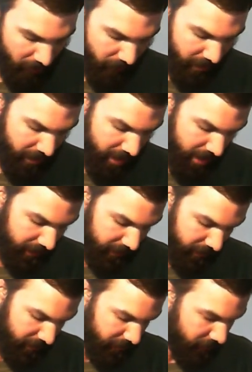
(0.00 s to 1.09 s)
Very
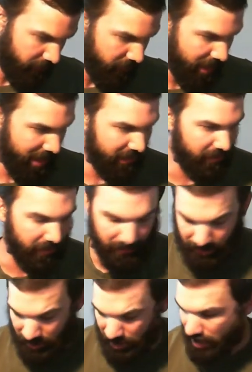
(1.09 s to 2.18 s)
nice. Excellent.
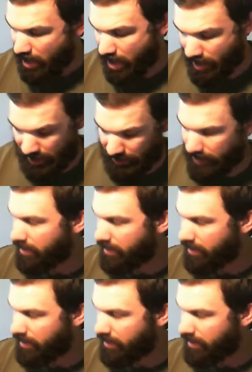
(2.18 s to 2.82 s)
All right,